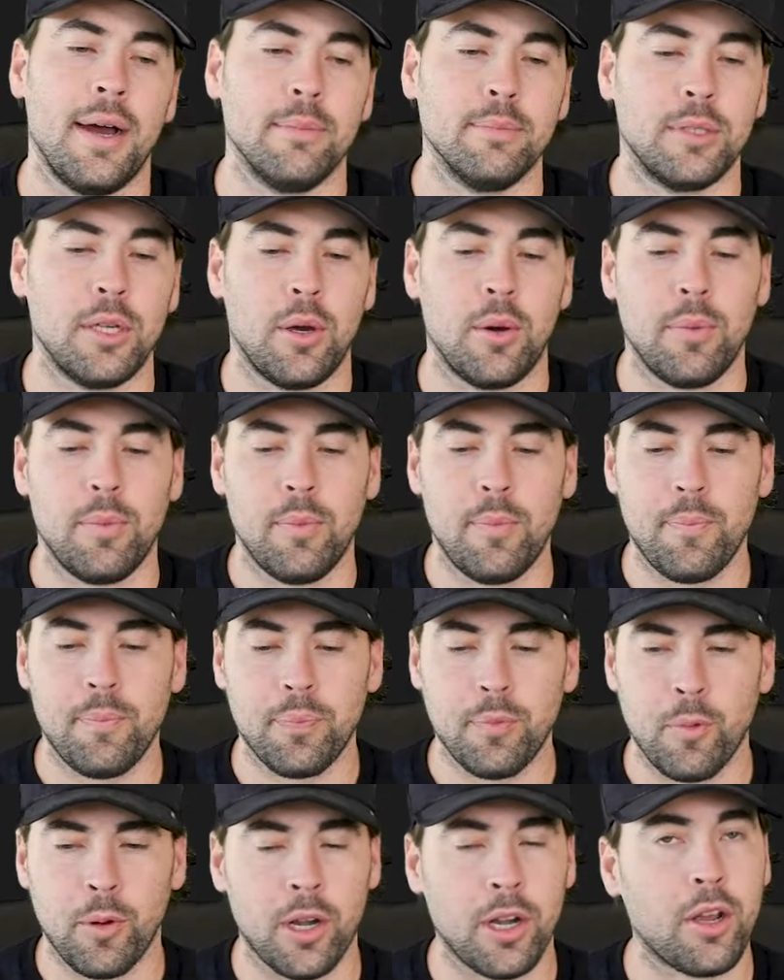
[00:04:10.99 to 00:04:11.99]
So
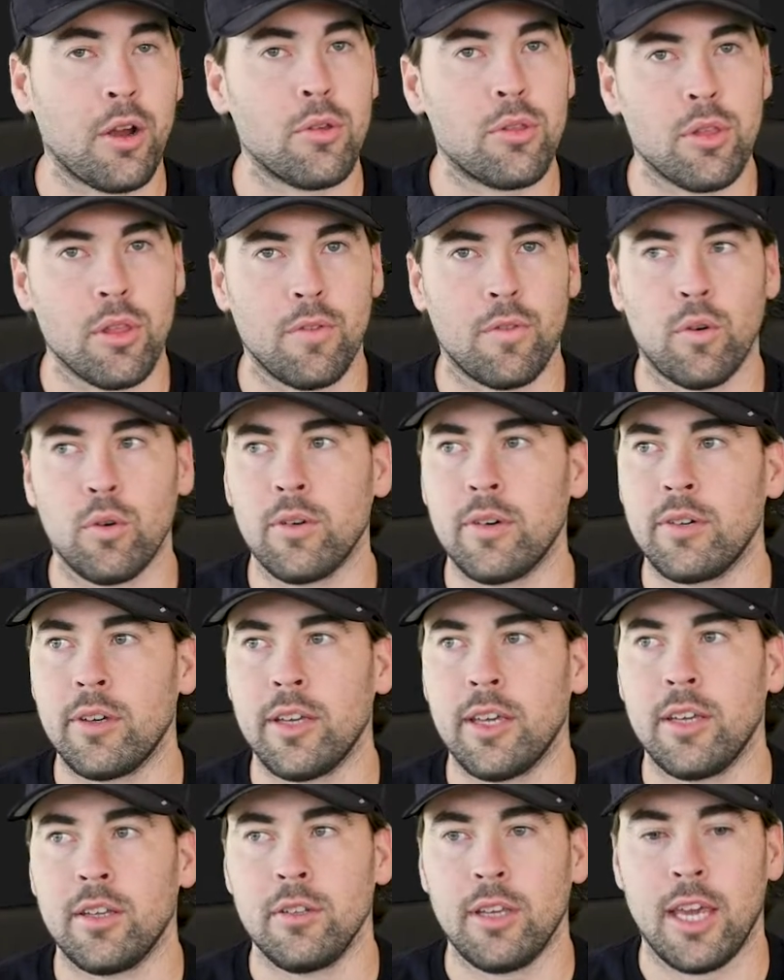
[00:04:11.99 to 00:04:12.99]
we're gonna go through the full
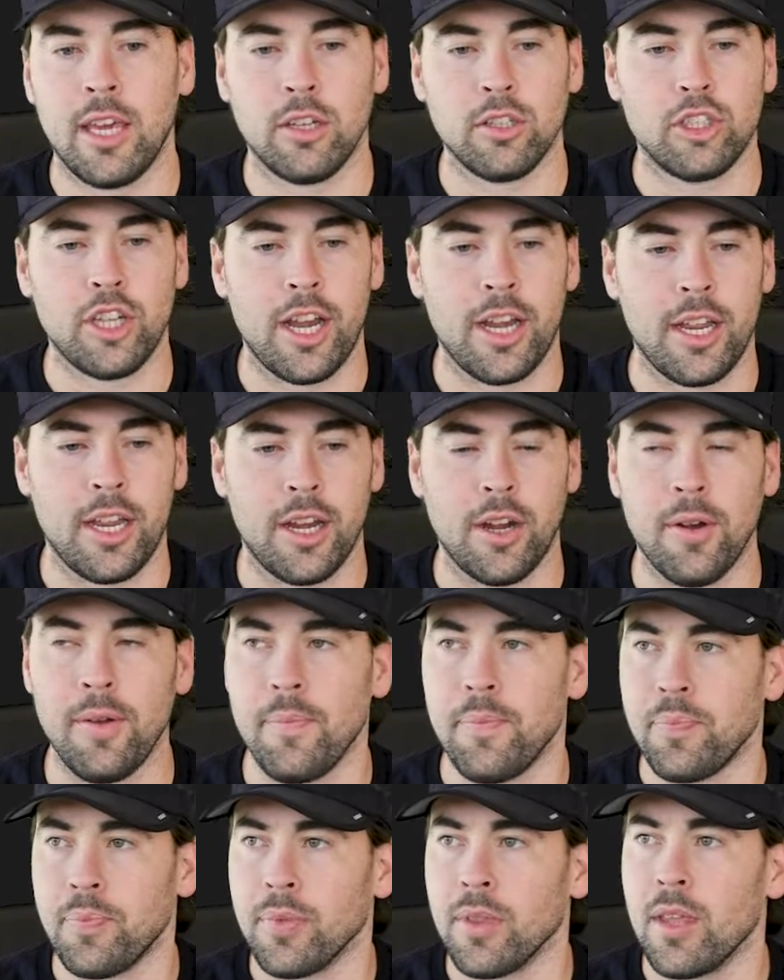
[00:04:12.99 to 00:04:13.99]
kill chain here.
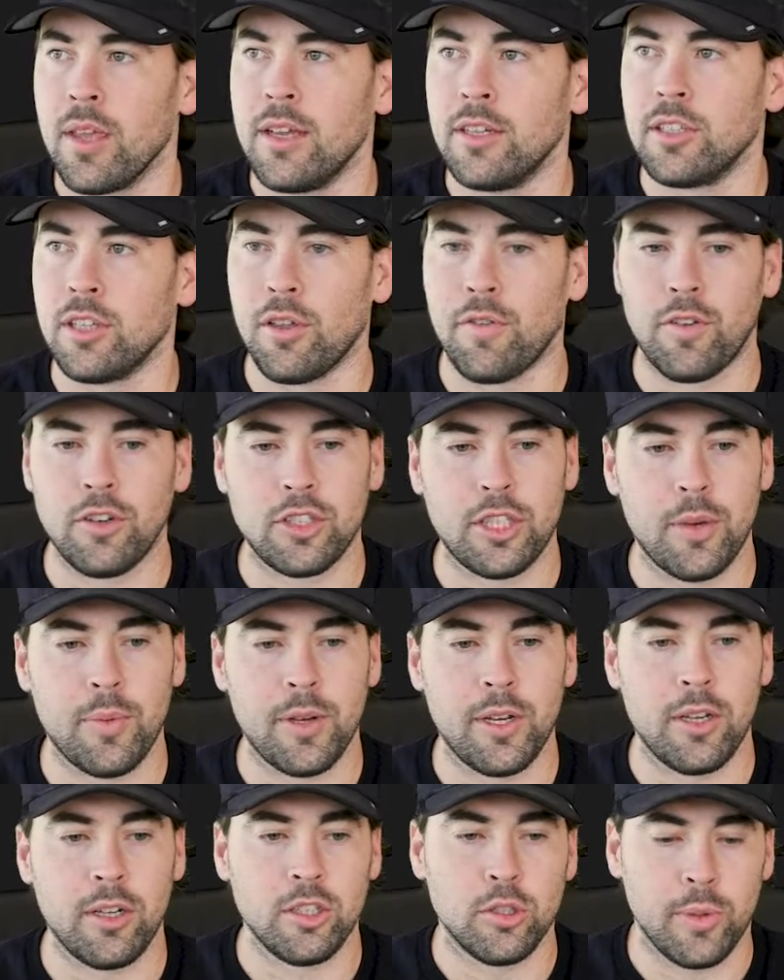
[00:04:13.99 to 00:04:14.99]
So the first thing we
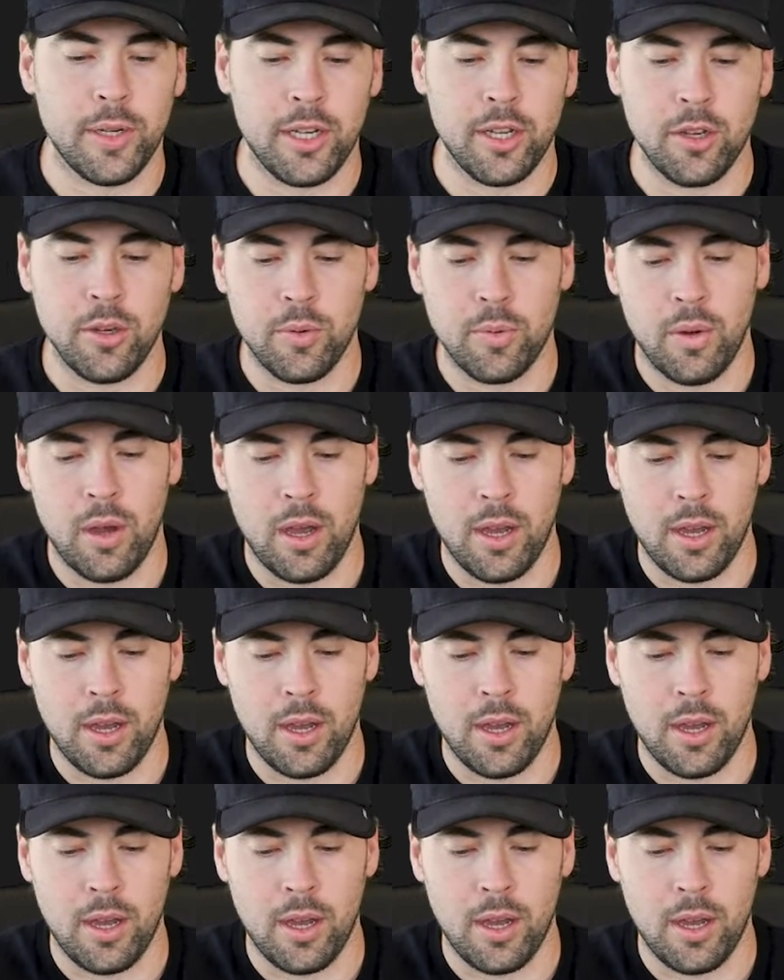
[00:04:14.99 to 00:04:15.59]
do is we do